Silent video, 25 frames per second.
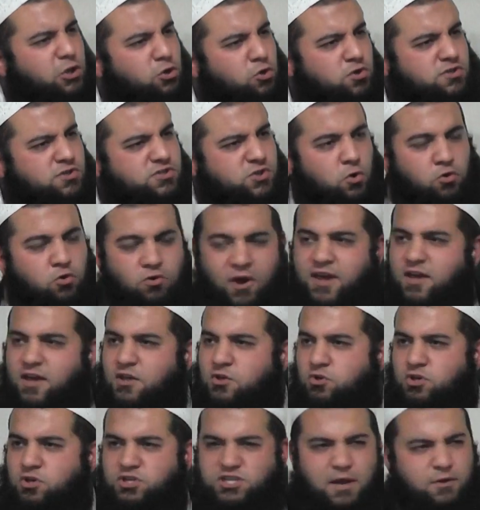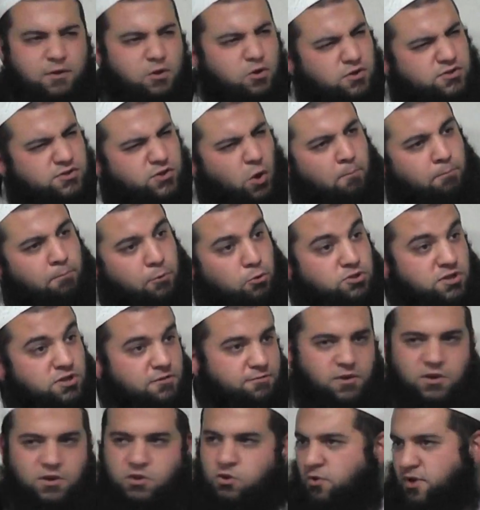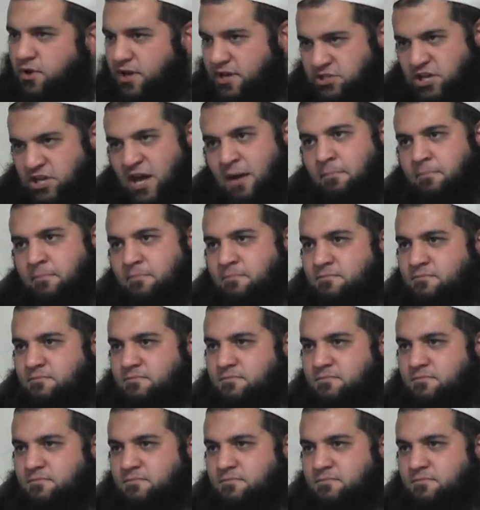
You look so great in your hijab. You look so beautiful in your hijab.